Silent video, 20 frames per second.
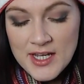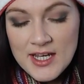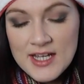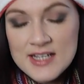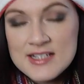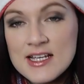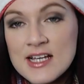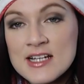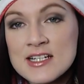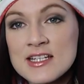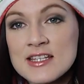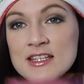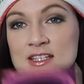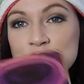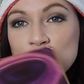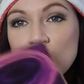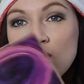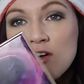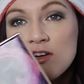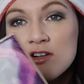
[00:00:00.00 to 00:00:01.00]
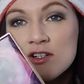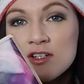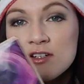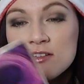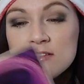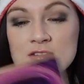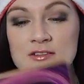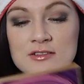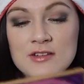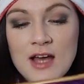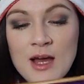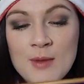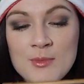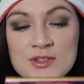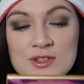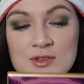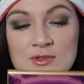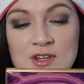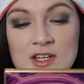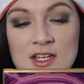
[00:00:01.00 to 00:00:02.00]
It's actually the Tarte
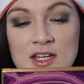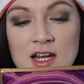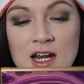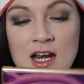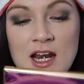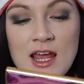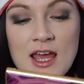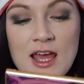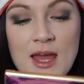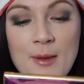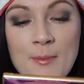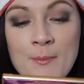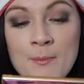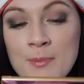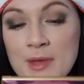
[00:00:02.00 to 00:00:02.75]
Amazonian Clay